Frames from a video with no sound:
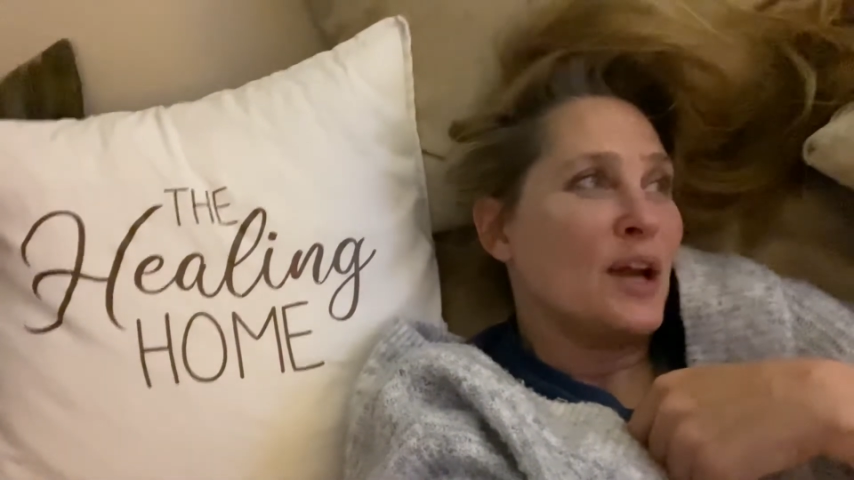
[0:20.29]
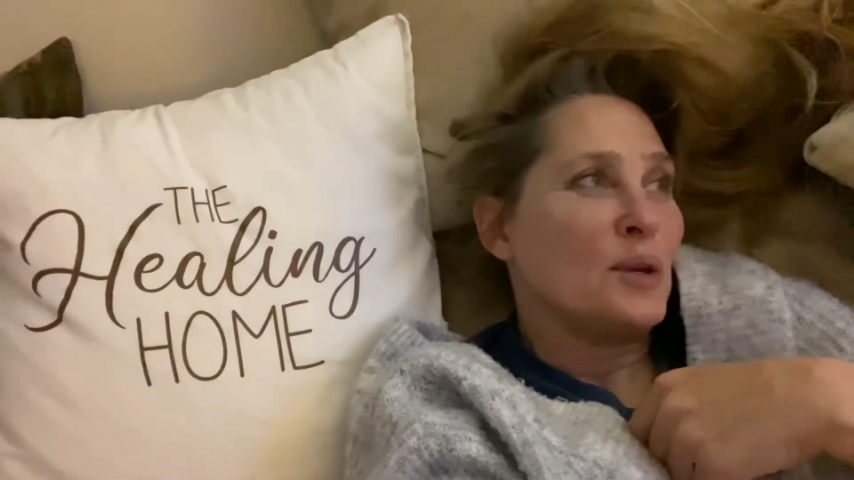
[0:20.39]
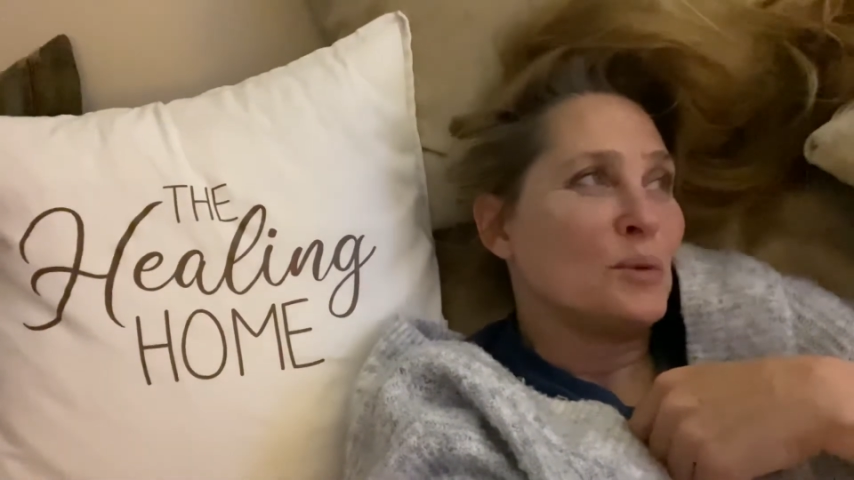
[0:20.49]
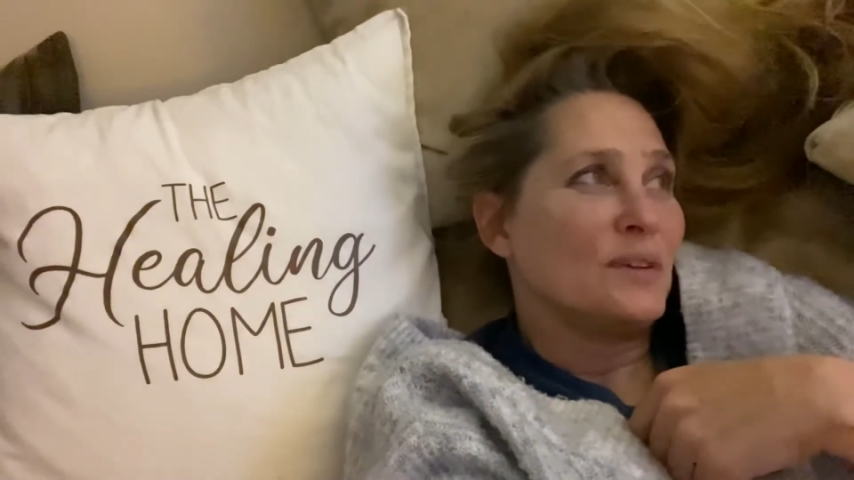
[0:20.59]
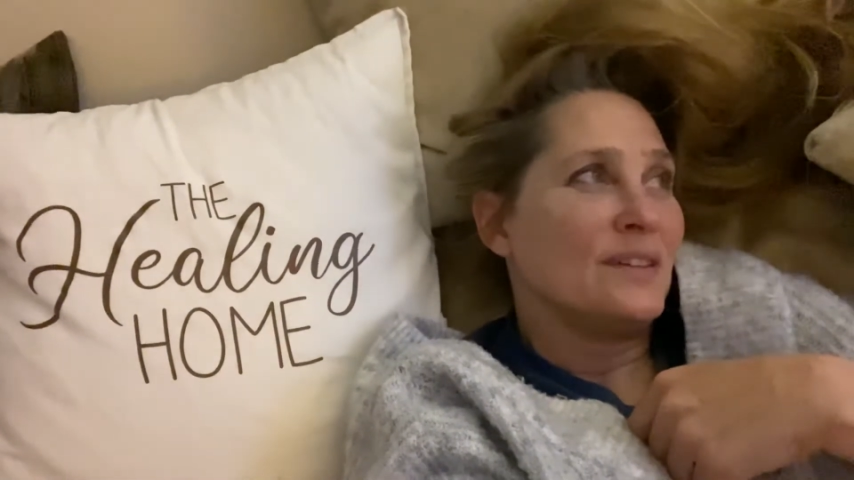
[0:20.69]

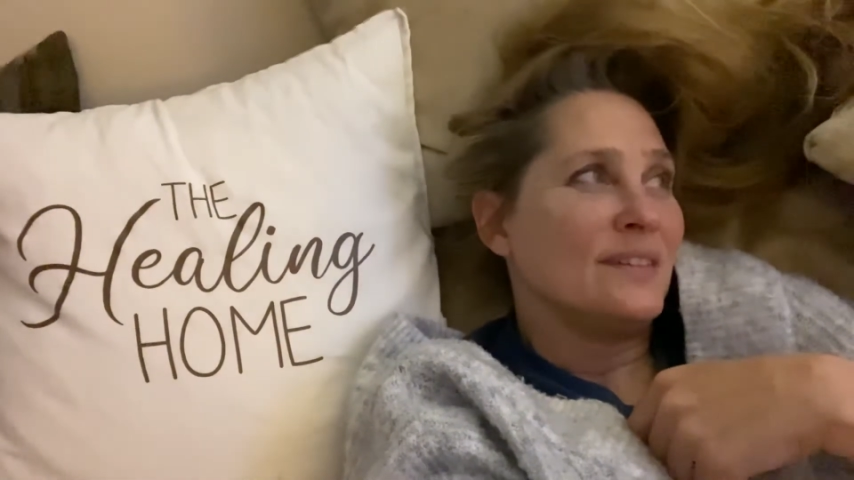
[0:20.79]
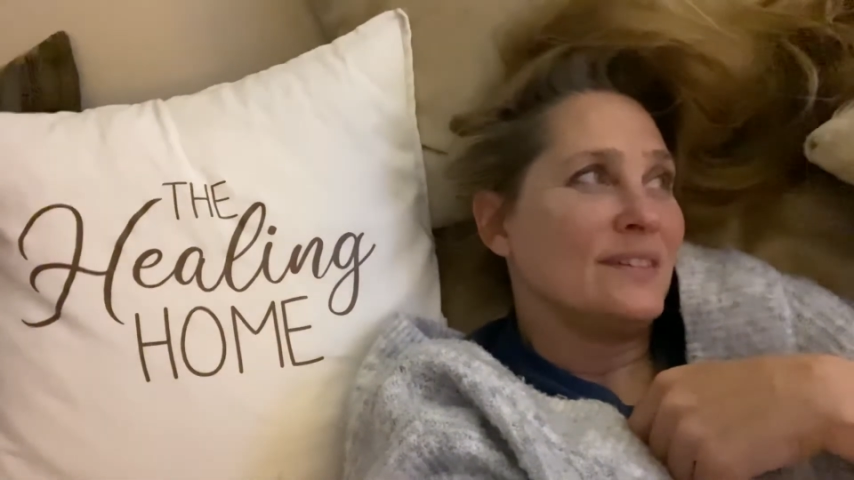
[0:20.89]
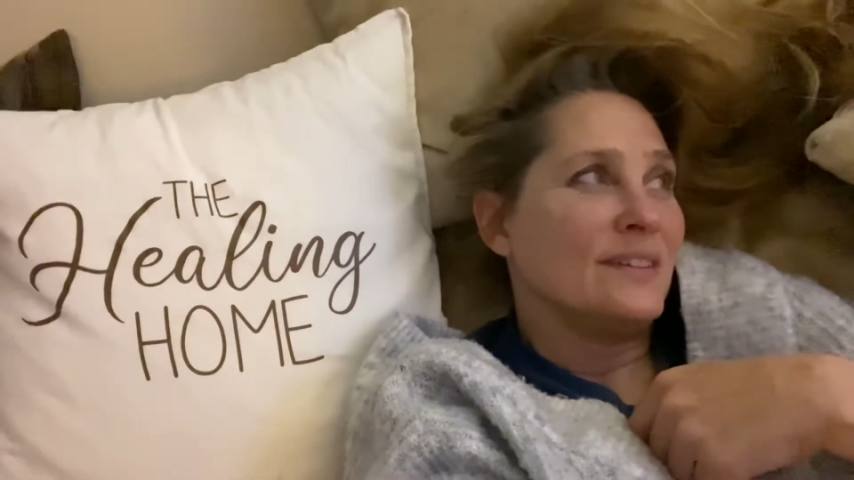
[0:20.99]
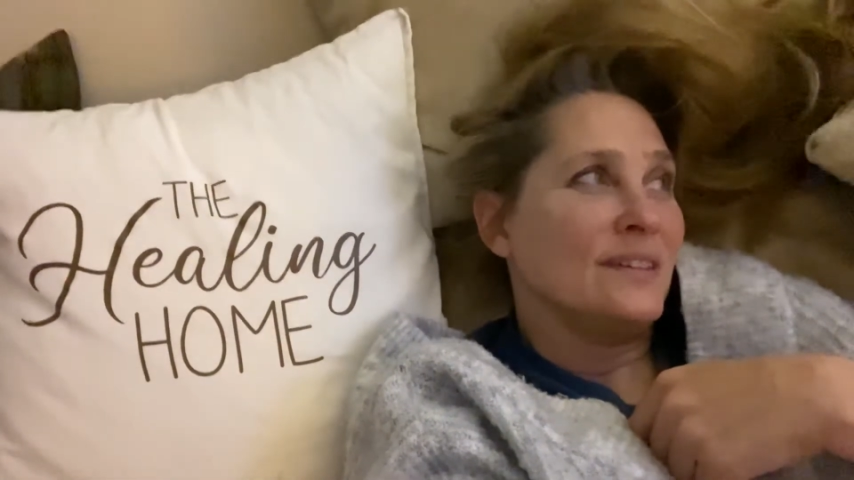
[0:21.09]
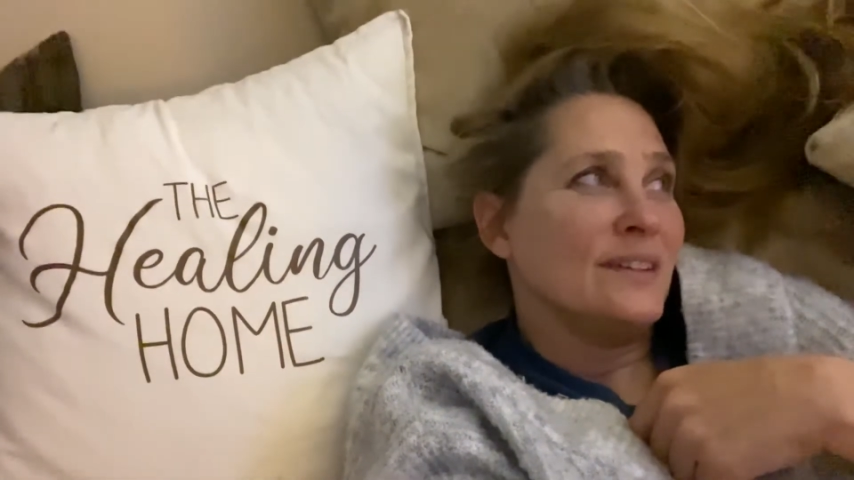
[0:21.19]
world
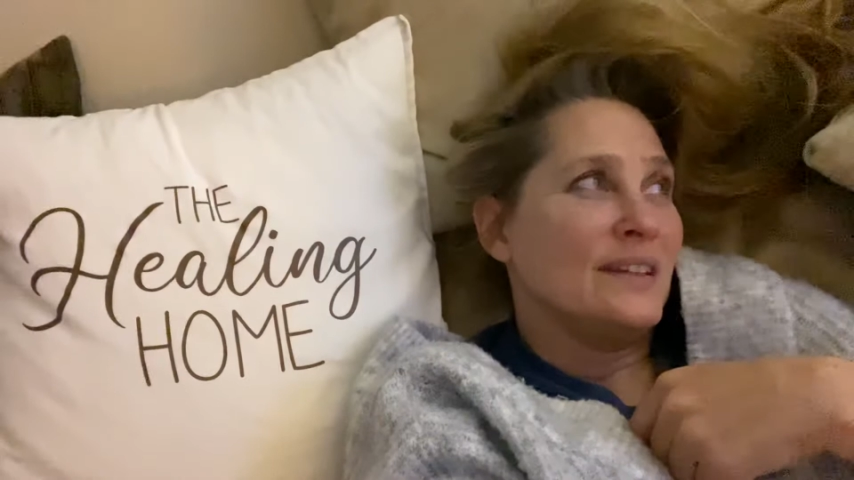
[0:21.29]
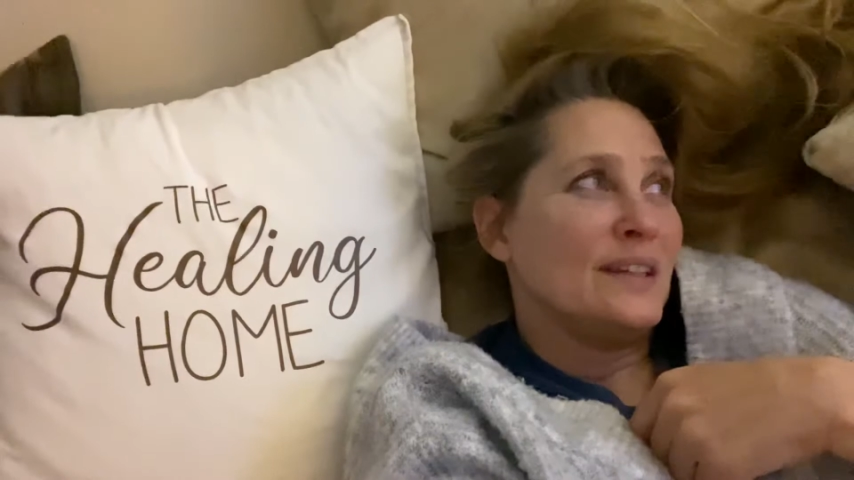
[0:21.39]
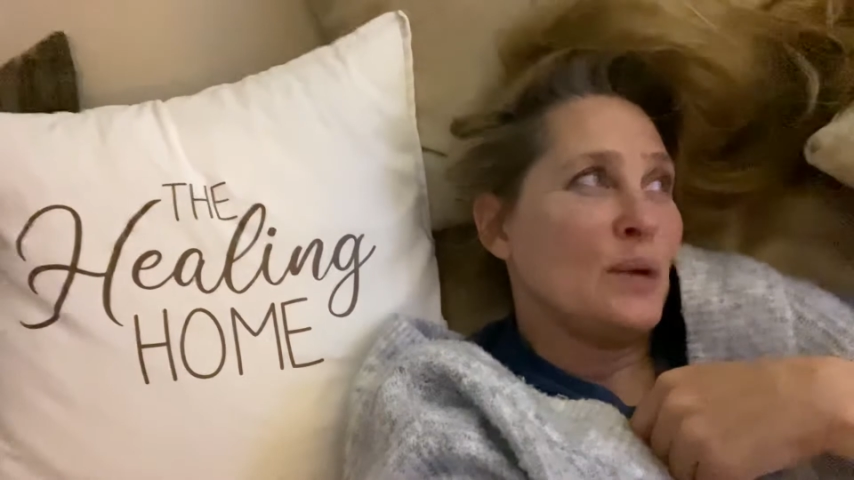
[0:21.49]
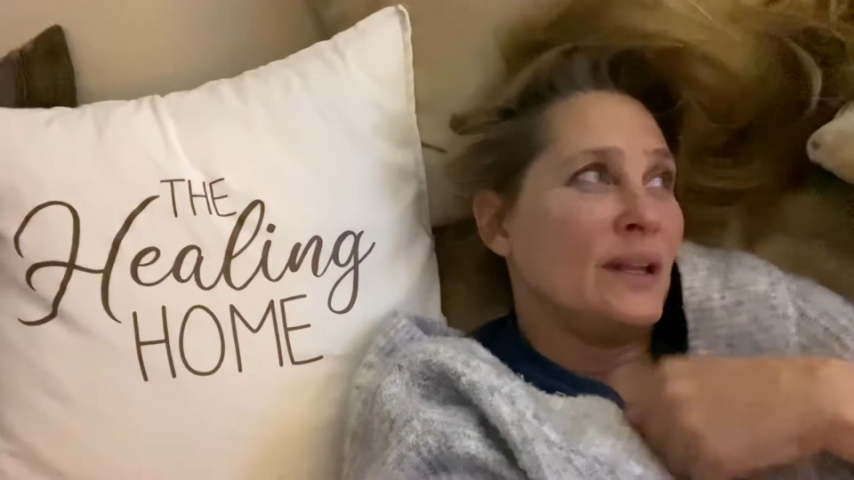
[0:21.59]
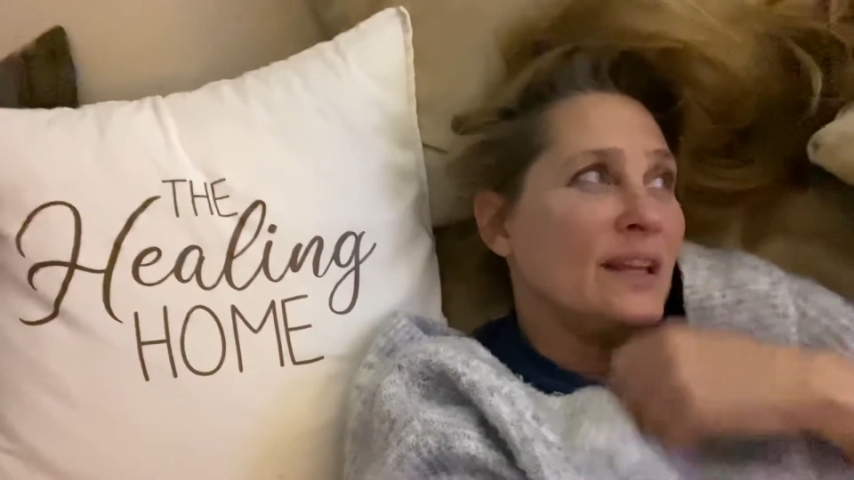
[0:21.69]
that
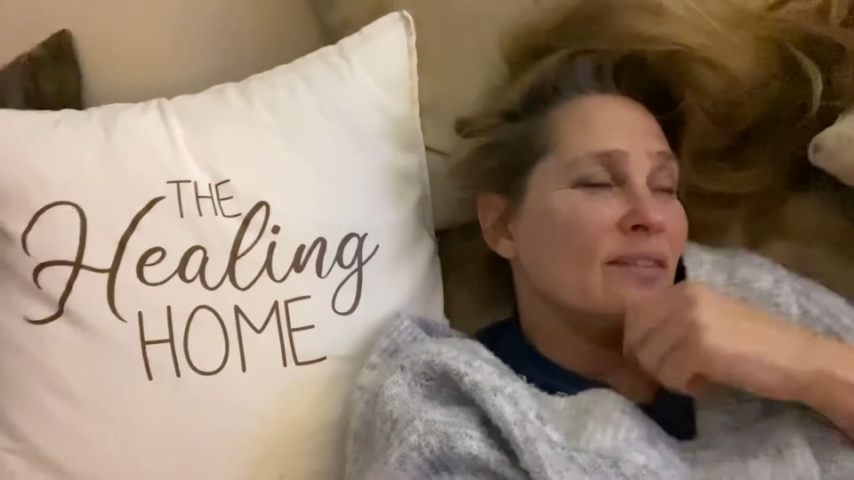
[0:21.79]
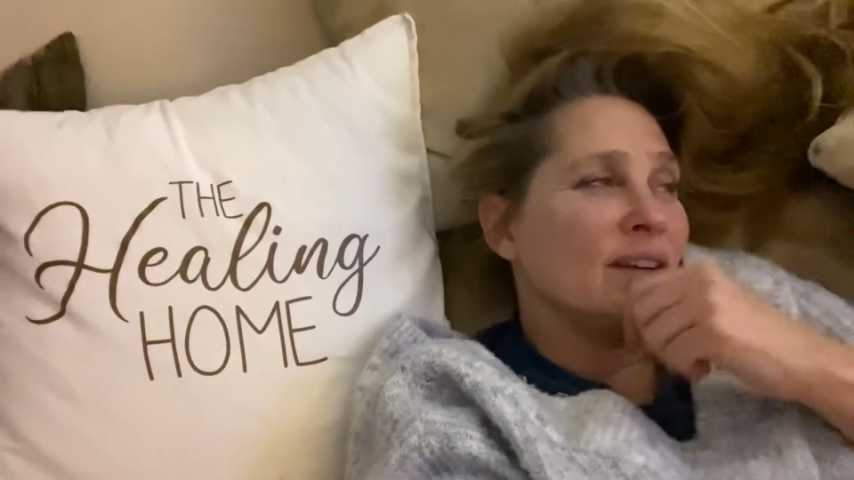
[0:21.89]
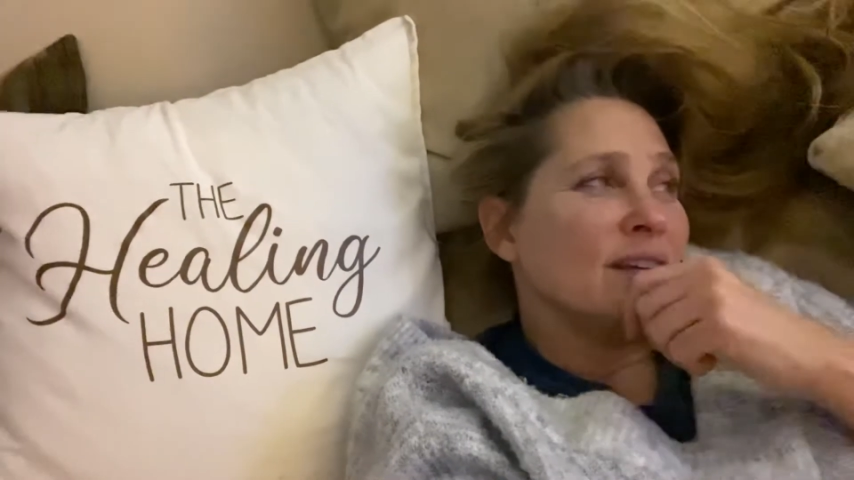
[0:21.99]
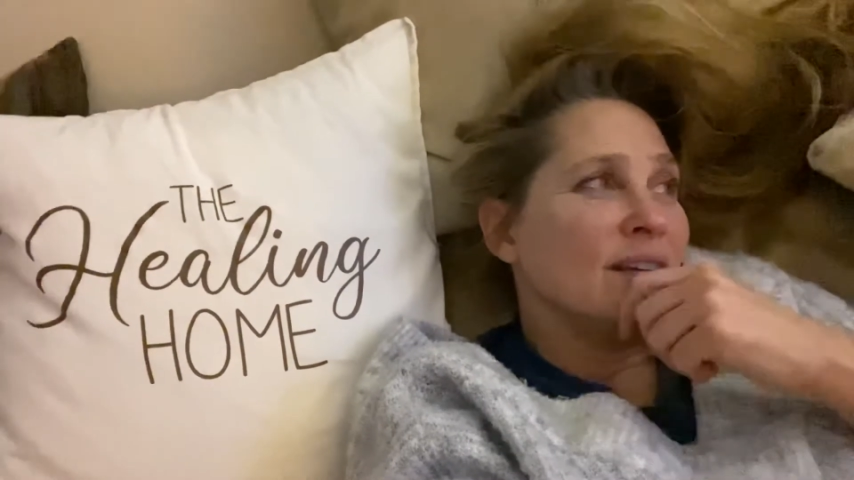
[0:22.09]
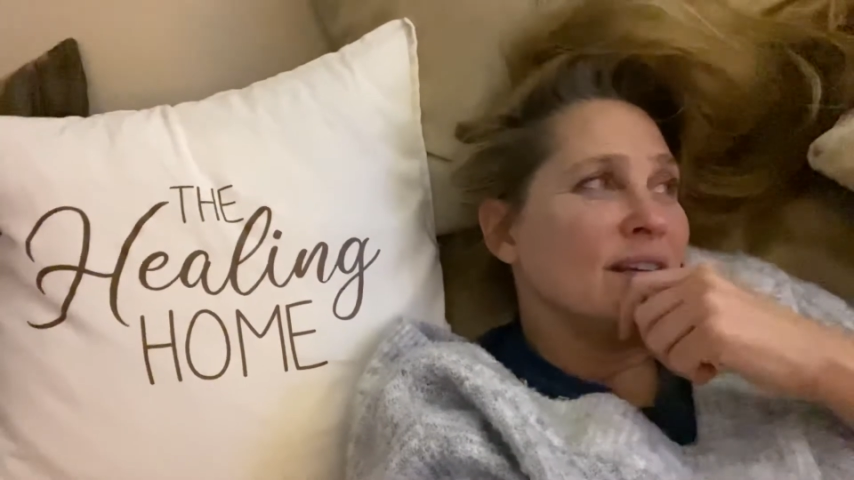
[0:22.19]
we live in?